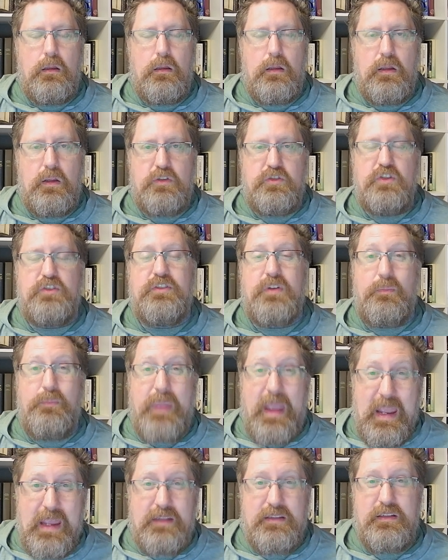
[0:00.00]
is just
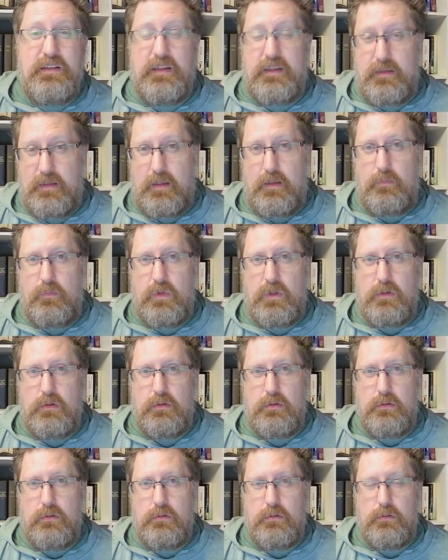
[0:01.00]
abandoning them
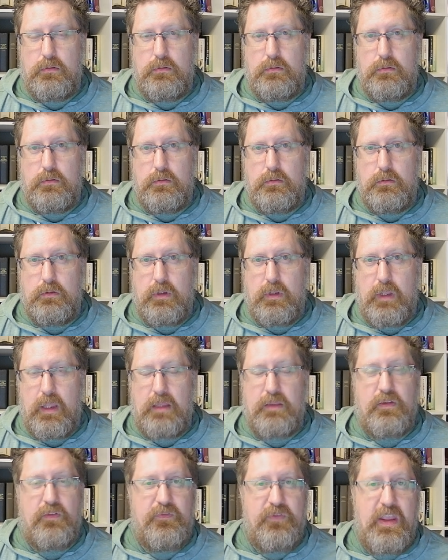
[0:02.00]

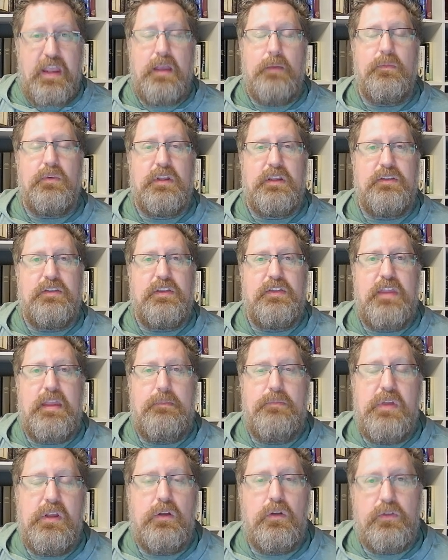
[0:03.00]
and the families that they
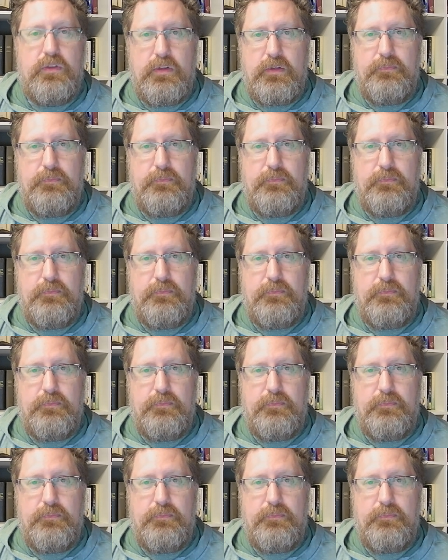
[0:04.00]
built.